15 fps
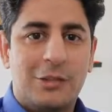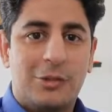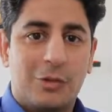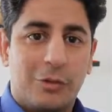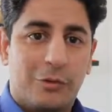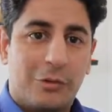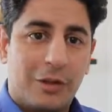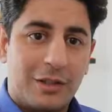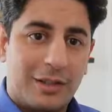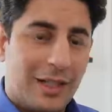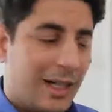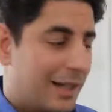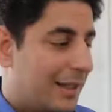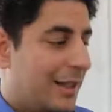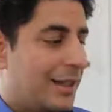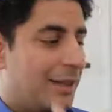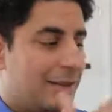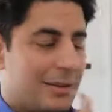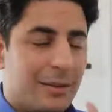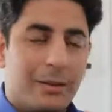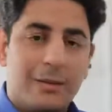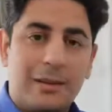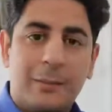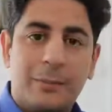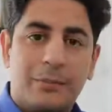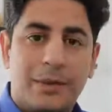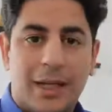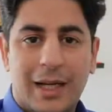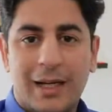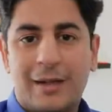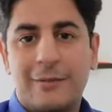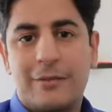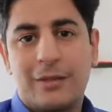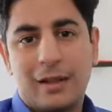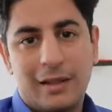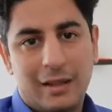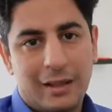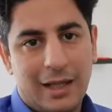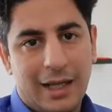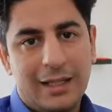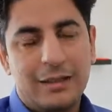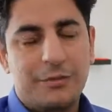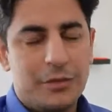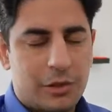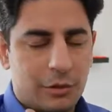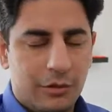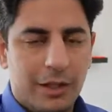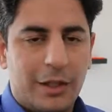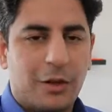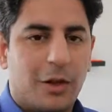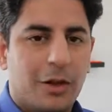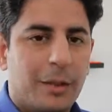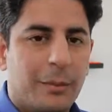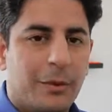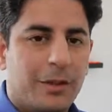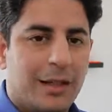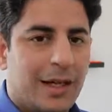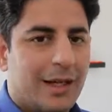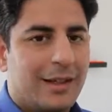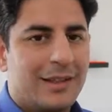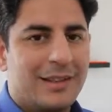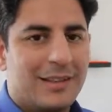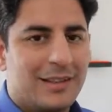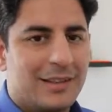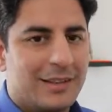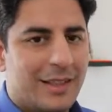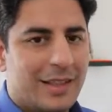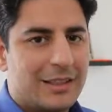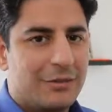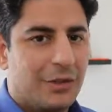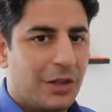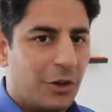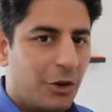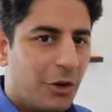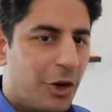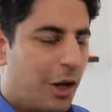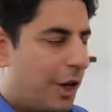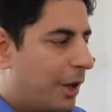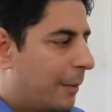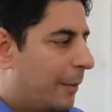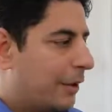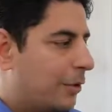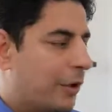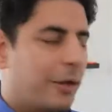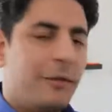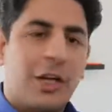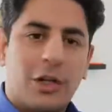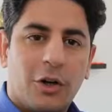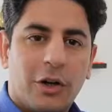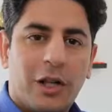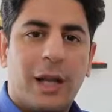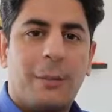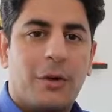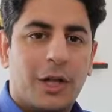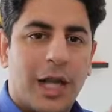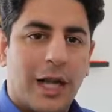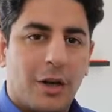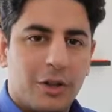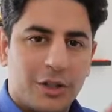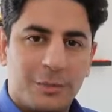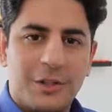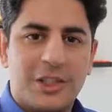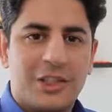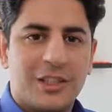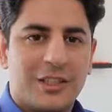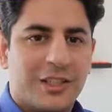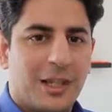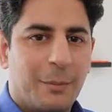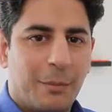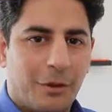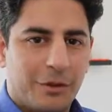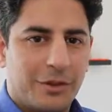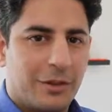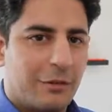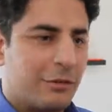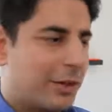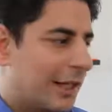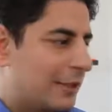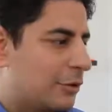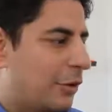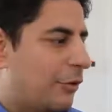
So for that, there are some negative lines which we will talk about that in the next video. But today we are talking about like auspicious and positive signs.